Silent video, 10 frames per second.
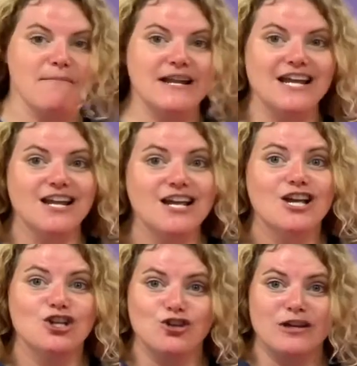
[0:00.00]
a minute.
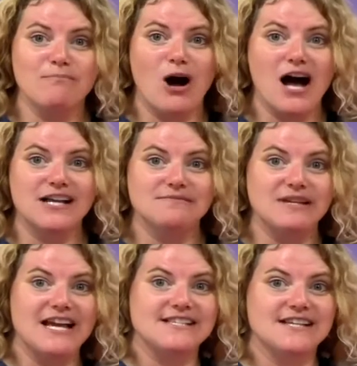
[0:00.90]
You can pause
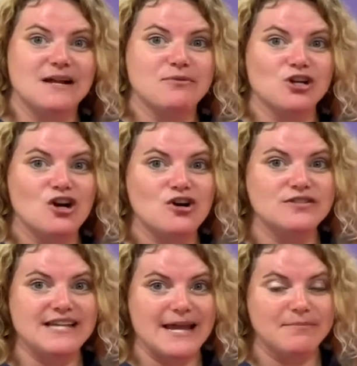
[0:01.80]
me and set up your own
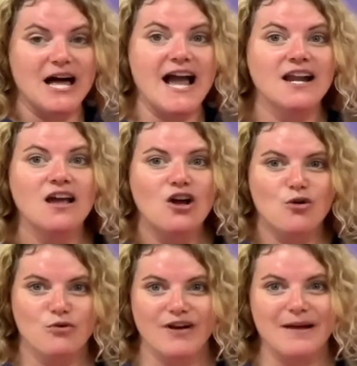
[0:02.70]
tape line.
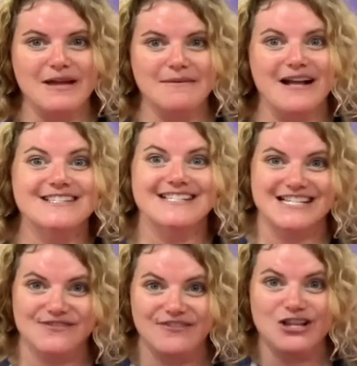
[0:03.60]
We recommend about
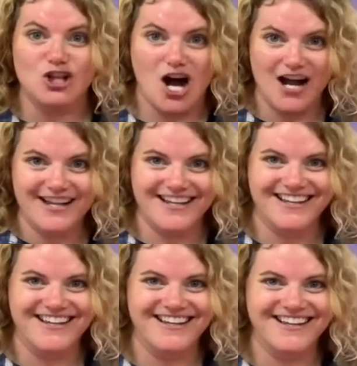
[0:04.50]
6 feet long.
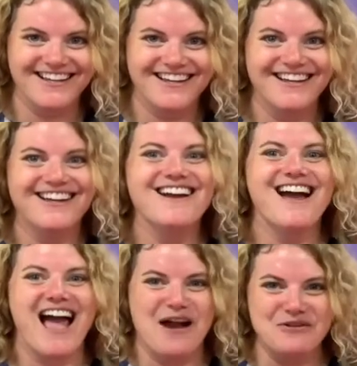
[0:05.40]

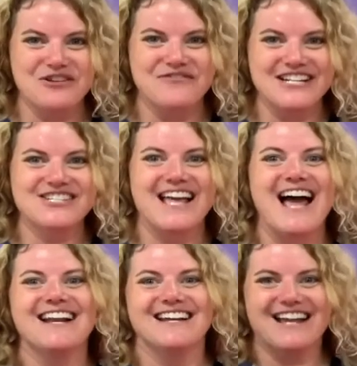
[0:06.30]
And when you're finished
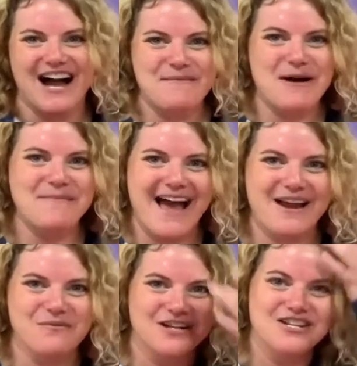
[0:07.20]
that, come on back
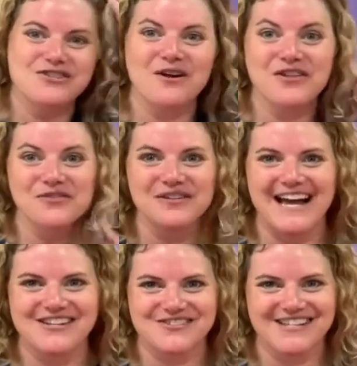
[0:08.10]
and we're gonna do our 3
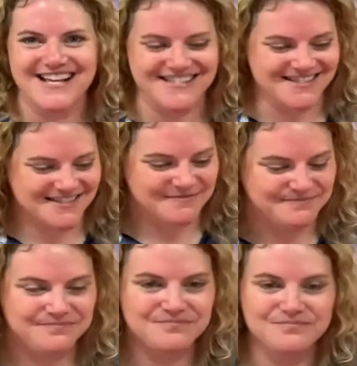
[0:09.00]
exercises.
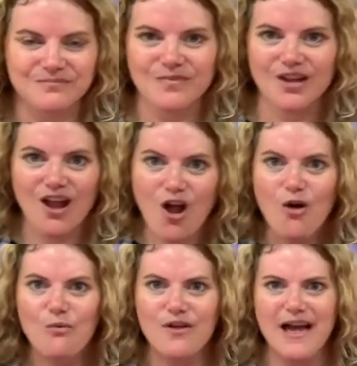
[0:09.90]

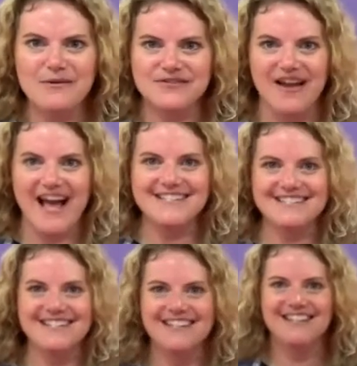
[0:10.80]
Well, that was fast.